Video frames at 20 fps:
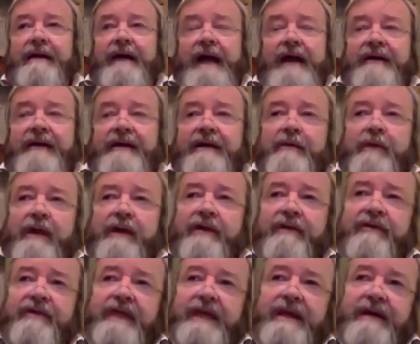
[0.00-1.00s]
I think one
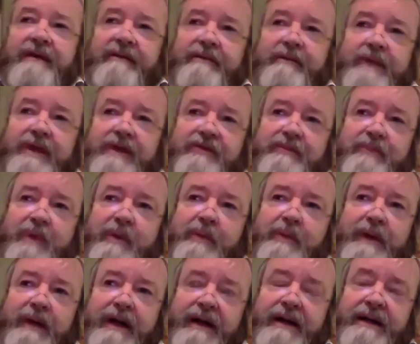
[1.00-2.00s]
of the most
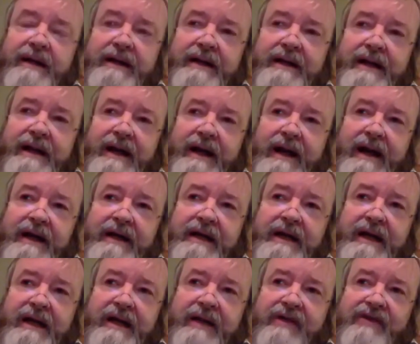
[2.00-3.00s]
popular
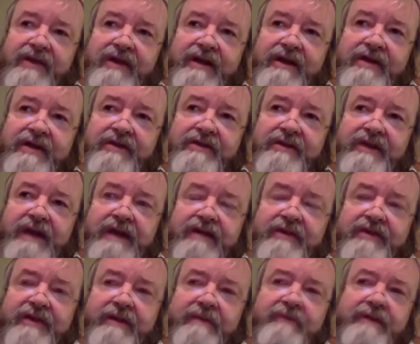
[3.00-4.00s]
ideas is
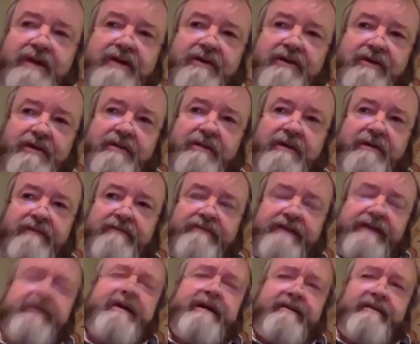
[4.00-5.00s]
that something to do with a
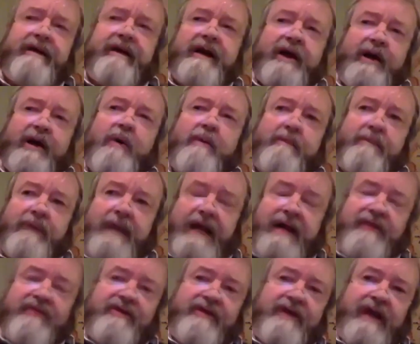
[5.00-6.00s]
very, very
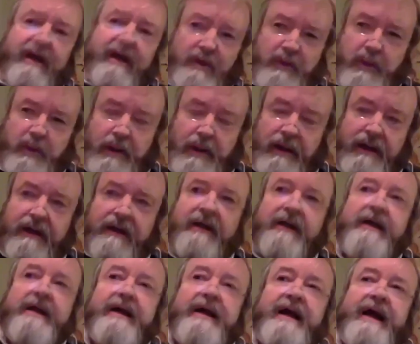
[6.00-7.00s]
complex
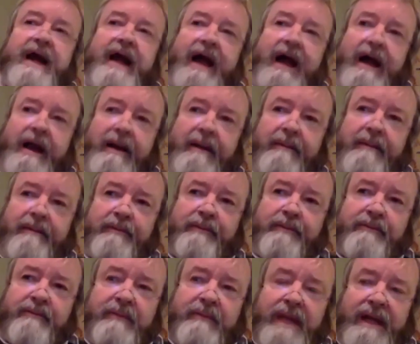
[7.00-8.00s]
network
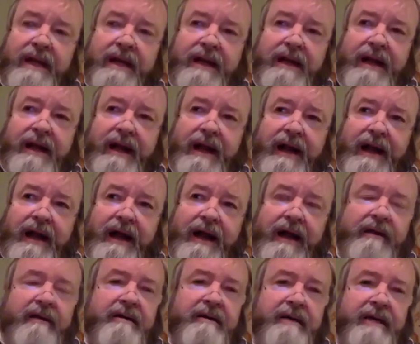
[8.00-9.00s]

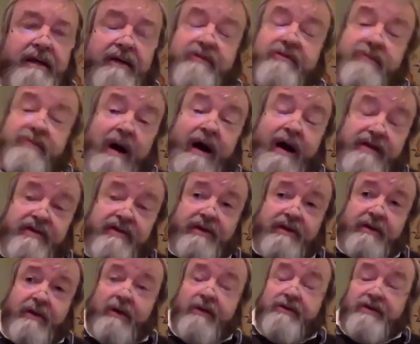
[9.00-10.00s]
gives rise
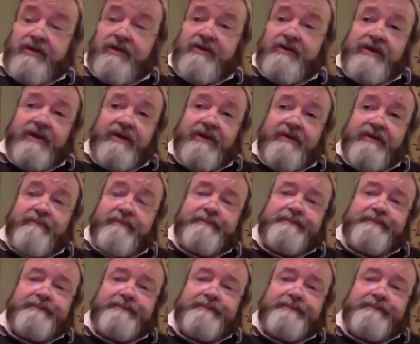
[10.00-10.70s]
to consciousness.